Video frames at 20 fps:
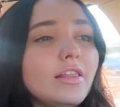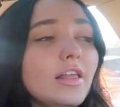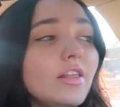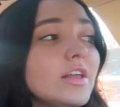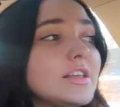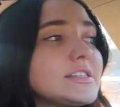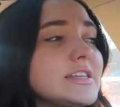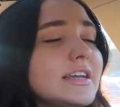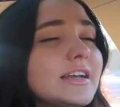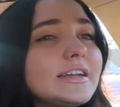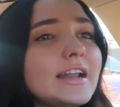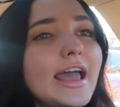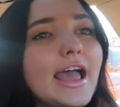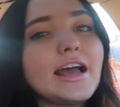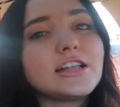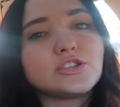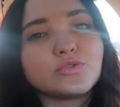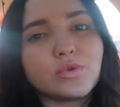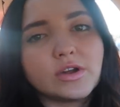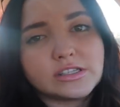Alyssa and I
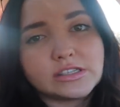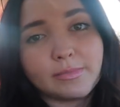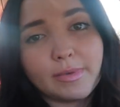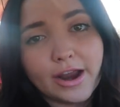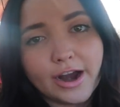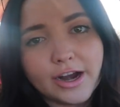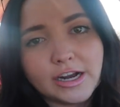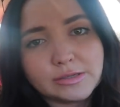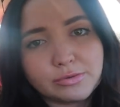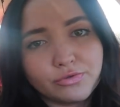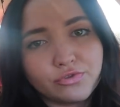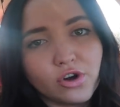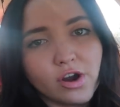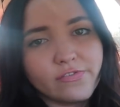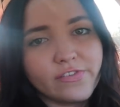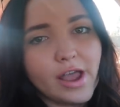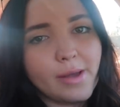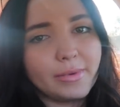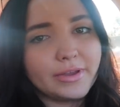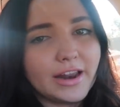had to run some errands
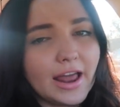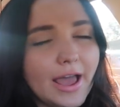before family